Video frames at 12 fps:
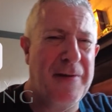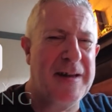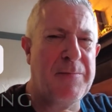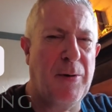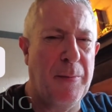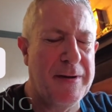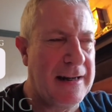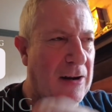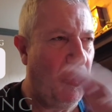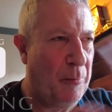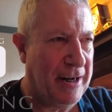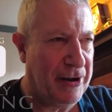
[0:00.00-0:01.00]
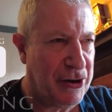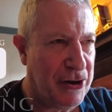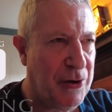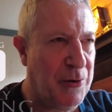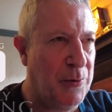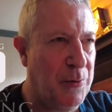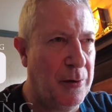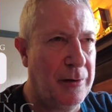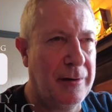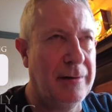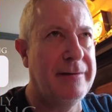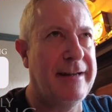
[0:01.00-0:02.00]
that this pub is a little bit too
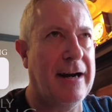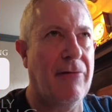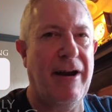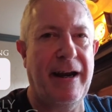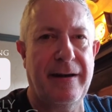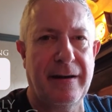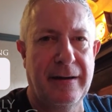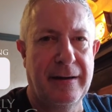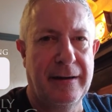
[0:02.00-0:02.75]
decorated.